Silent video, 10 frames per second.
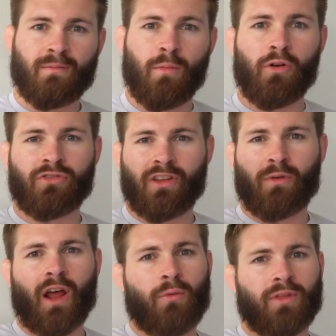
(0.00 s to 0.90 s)
Mostly
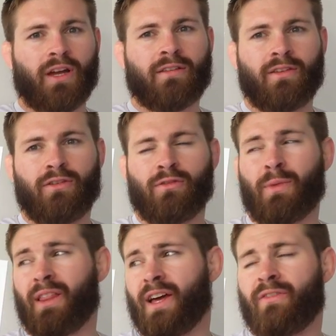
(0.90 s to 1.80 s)
what I would like to do with
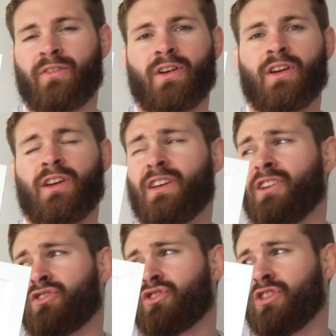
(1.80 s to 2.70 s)
my life
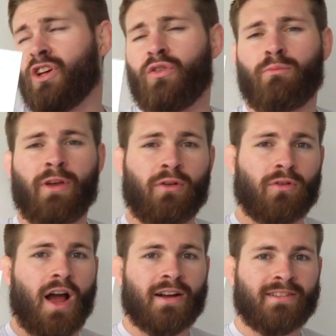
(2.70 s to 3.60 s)
is just load big
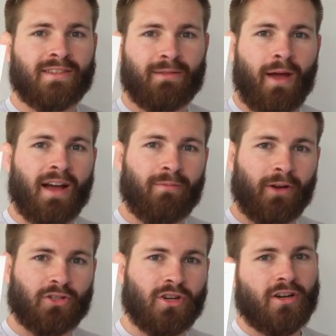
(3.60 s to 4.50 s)
rocks into the back of
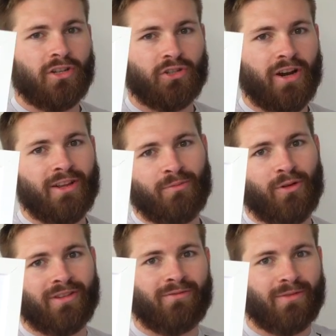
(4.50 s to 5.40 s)
my truck and
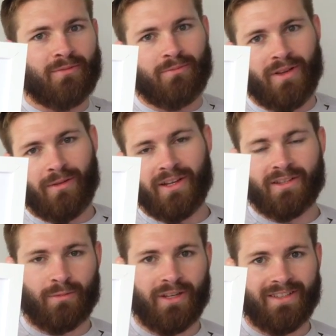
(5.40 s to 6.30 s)
transport them from the place
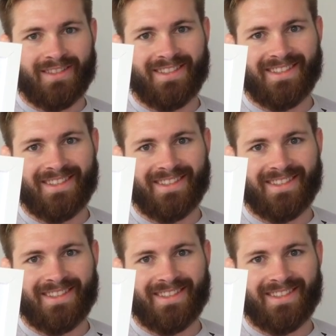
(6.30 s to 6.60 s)
to place.